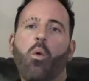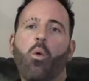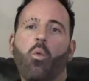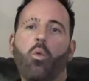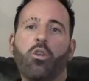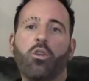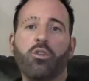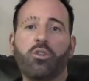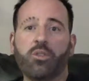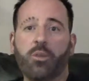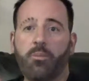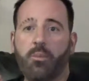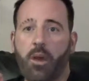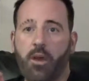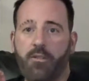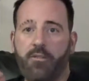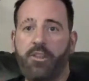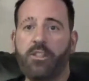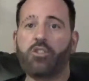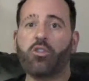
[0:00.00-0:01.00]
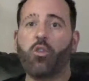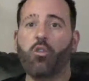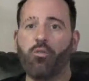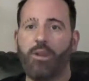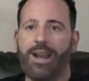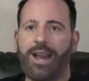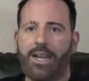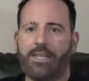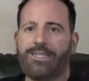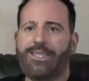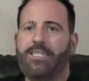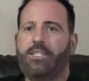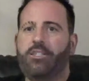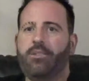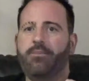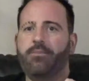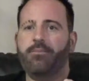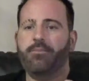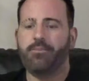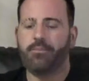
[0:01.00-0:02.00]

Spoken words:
we'll do some physical relaxation,